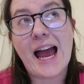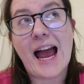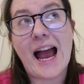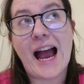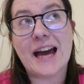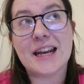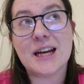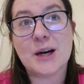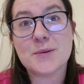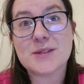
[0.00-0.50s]

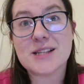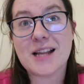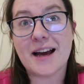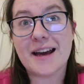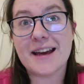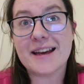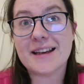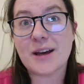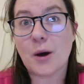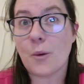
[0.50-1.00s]
and I was
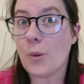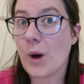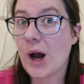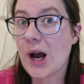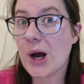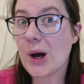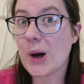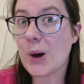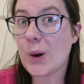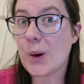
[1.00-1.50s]
like,
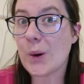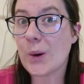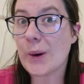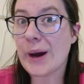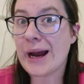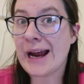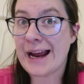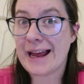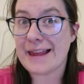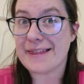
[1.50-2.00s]
whoa,
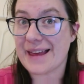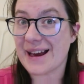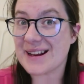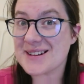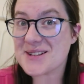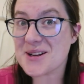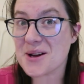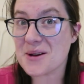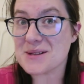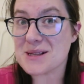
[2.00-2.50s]
that
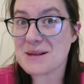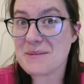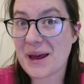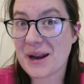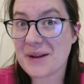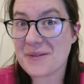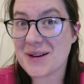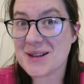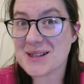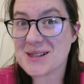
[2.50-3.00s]
shows the
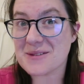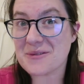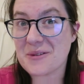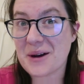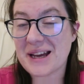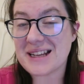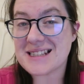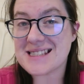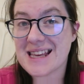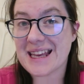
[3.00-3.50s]
benefits of
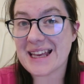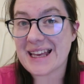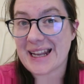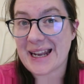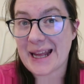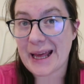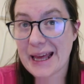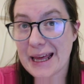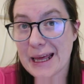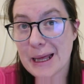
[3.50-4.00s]
waiting in
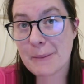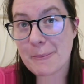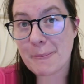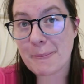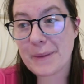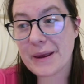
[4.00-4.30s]
him,